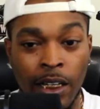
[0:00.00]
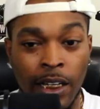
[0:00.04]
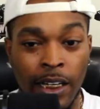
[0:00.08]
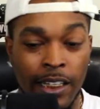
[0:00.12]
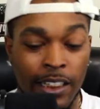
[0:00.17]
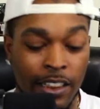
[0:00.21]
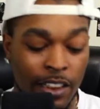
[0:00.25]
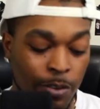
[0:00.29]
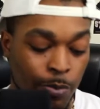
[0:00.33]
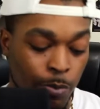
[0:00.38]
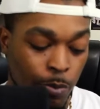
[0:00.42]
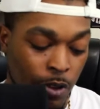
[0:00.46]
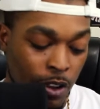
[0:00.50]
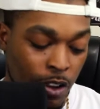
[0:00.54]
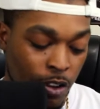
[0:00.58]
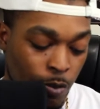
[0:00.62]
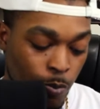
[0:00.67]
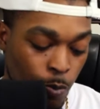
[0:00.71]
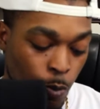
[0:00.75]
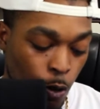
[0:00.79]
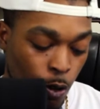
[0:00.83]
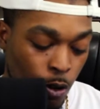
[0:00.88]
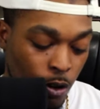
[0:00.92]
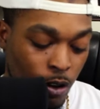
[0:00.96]
This
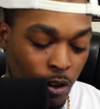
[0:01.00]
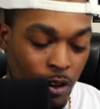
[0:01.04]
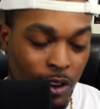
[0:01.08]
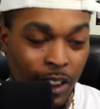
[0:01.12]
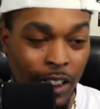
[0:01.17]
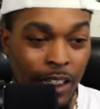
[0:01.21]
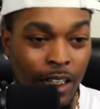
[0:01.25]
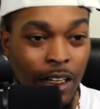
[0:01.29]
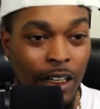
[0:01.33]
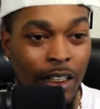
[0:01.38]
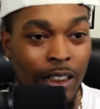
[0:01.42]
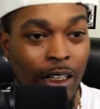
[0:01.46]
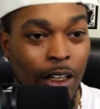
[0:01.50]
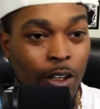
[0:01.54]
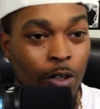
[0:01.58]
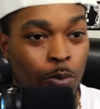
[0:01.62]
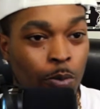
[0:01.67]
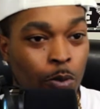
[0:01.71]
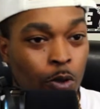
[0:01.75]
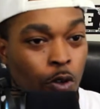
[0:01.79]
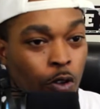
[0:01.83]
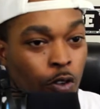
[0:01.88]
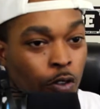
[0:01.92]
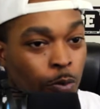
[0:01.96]
more looks like a clout
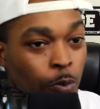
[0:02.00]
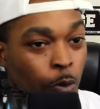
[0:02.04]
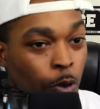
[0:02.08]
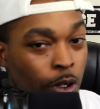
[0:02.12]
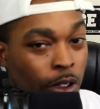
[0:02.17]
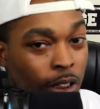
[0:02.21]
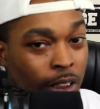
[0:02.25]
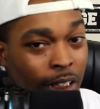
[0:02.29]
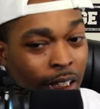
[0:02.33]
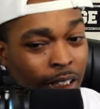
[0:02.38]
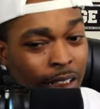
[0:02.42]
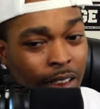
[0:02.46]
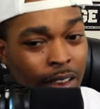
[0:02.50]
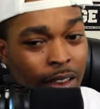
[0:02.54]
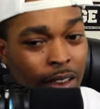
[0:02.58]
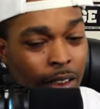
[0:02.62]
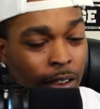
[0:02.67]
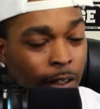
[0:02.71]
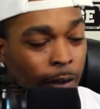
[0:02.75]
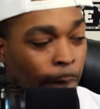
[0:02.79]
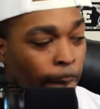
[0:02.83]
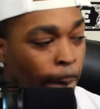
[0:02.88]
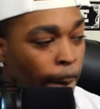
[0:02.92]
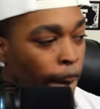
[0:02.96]
move more than
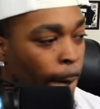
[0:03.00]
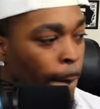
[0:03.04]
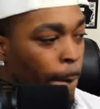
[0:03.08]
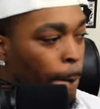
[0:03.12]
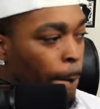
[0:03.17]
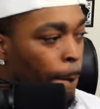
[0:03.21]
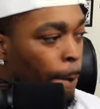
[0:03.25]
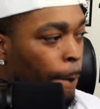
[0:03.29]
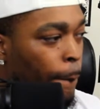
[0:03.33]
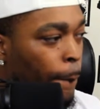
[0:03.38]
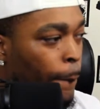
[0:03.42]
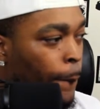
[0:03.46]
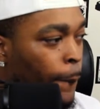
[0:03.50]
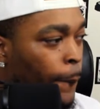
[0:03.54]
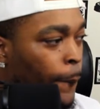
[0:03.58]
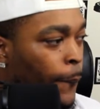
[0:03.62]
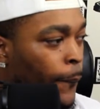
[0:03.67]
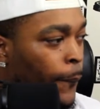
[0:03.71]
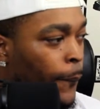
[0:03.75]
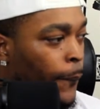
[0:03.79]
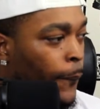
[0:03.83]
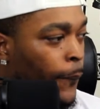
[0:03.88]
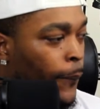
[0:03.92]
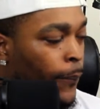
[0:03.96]
anything.
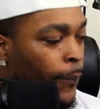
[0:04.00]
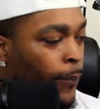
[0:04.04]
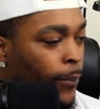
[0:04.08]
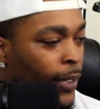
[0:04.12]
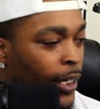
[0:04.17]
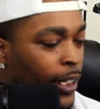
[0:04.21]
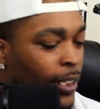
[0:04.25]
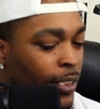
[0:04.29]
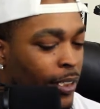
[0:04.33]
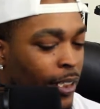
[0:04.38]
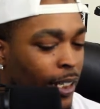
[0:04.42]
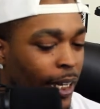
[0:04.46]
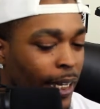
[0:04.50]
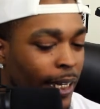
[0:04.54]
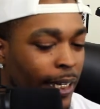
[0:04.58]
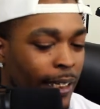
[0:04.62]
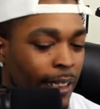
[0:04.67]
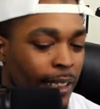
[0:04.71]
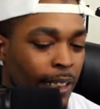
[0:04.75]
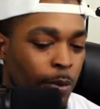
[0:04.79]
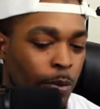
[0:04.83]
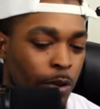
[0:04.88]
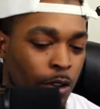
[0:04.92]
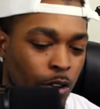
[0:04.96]
It's
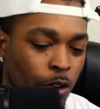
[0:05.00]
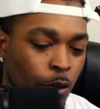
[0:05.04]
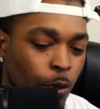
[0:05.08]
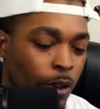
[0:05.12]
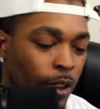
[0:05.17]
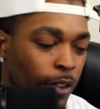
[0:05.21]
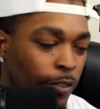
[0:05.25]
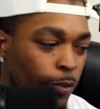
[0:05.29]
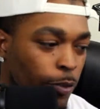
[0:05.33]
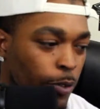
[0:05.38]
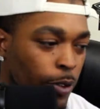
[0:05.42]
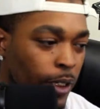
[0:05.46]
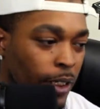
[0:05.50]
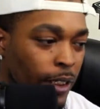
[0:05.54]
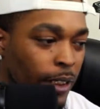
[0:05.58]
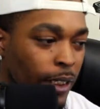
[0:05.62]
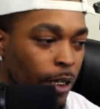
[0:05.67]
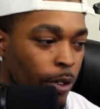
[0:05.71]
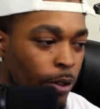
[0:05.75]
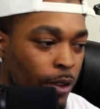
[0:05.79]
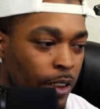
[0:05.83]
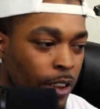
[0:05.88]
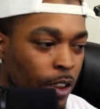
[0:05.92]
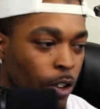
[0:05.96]
like he was doing it for the
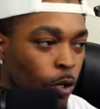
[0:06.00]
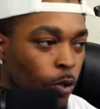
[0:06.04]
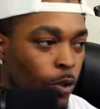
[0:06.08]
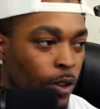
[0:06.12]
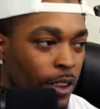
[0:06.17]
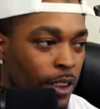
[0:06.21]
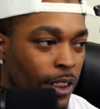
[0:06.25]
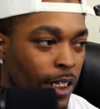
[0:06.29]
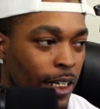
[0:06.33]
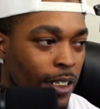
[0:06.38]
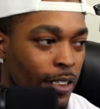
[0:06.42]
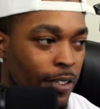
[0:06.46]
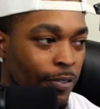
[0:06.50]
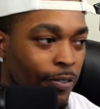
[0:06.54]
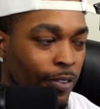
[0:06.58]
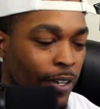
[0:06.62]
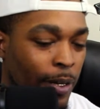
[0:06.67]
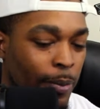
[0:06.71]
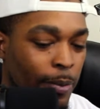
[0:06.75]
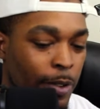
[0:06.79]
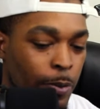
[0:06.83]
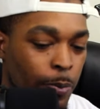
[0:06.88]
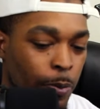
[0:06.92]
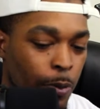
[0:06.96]
clout. He's like, oh, this guy's a
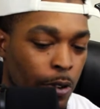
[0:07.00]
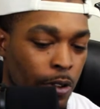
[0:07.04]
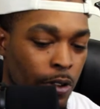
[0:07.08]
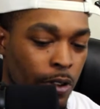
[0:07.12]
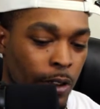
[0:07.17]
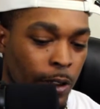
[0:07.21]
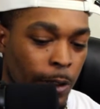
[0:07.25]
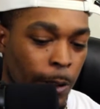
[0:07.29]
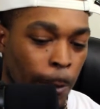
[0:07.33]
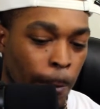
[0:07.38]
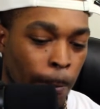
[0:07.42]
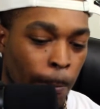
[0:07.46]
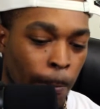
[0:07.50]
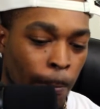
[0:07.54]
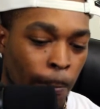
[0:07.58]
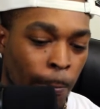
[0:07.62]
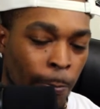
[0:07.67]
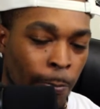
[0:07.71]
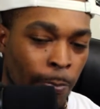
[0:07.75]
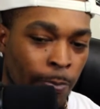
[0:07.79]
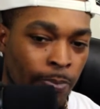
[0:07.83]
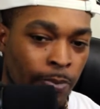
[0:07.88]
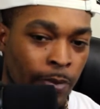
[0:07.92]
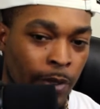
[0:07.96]
famous person.
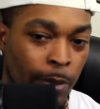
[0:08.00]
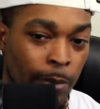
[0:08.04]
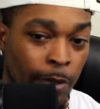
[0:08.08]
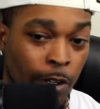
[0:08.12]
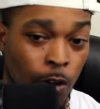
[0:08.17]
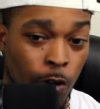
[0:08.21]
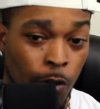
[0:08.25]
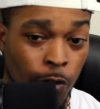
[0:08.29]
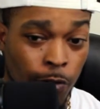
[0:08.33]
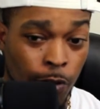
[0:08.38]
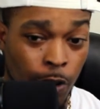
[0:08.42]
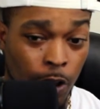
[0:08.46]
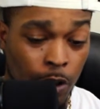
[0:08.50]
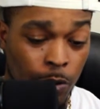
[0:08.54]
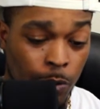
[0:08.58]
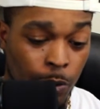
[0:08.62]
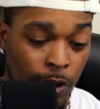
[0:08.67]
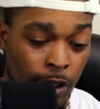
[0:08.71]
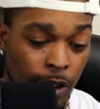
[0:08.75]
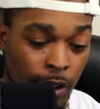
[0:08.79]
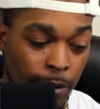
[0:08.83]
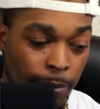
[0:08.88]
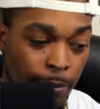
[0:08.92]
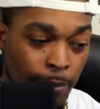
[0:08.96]
Let me go fucks
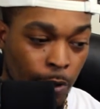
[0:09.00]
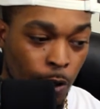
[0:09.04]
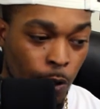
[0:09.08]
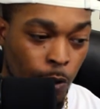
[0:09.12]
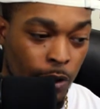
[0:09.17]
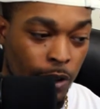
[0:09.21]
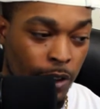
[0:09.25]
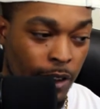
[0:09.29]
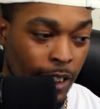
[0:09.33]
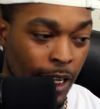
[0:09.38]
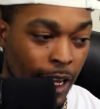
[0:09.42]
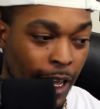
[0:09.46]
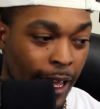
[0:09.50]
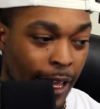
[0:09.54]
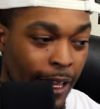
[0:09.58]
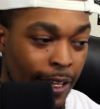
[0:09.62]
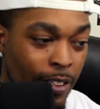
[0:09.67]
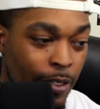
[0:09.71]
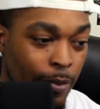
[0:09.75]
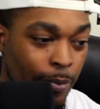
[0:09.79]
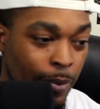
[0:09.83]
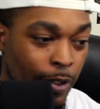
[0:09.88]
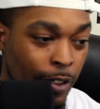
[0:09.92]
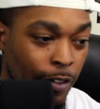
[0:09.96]
with him. Oh, this guy
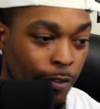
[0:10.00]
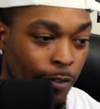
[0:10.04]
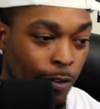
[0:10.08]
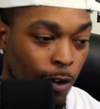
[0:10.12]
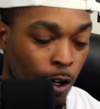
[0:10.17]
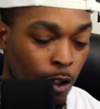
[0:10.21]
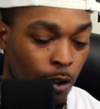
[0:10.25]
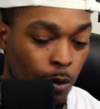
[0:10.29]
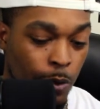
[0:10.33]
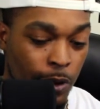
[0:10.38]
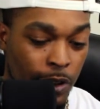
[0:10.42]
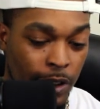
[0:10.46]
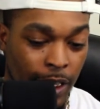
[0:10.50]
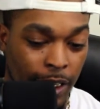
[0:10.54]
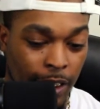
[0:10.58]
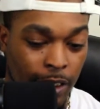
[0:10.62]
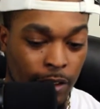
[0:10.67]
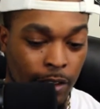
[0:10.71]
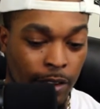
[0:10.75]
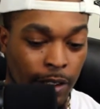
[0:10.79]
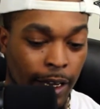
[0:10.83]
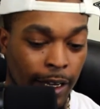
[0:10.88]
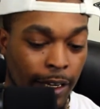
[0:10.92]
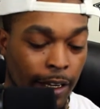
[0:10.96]
has a bit of followers. I
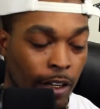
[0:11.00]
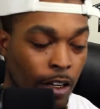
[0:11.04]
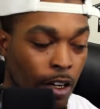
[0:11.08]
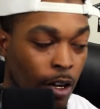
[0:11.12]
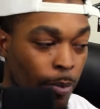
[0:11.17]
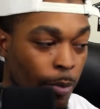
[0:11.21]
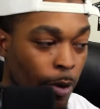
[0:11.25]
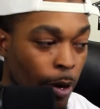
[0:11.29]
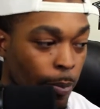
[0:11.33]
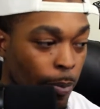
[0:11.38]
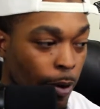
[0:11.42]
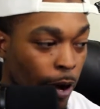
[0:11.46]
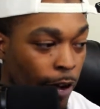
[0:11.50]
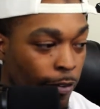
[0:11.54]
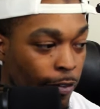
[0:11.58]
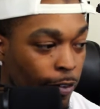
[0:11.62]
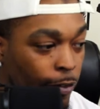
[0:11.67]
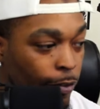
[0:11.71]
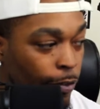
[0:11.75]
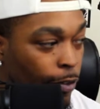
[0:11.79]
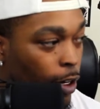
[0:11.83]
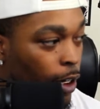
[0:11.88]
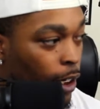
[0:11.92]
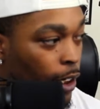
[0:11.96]
can come up off
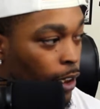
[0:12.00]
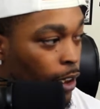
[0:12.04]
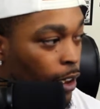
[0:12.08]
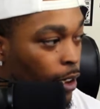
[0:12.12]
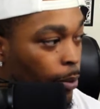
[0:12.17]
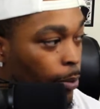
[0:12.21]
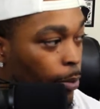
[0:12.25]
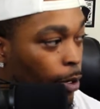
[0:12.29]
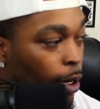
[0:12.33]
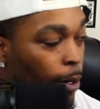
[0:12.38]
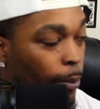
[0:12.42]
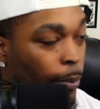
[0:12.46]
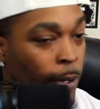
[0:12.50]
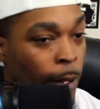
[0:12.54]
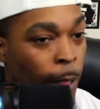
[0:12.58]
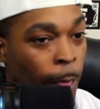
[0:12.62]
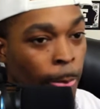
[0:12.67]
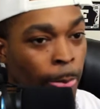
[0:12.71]
of fucking him up.